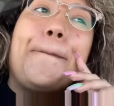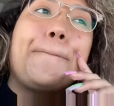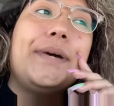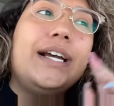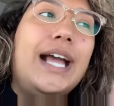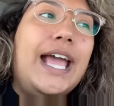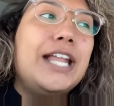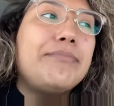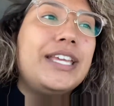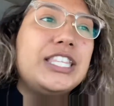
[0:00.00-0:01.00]
But I
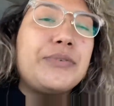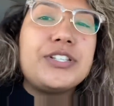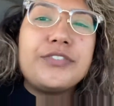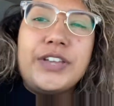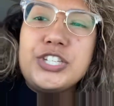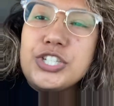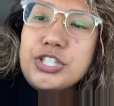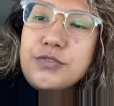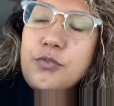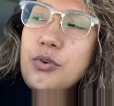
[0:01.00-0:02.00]
had made the
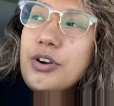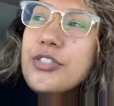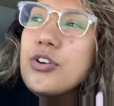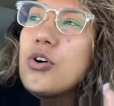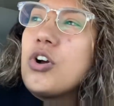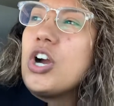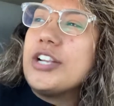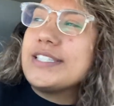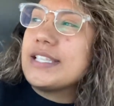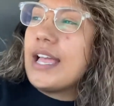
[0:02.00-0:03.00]
reservations for the go karts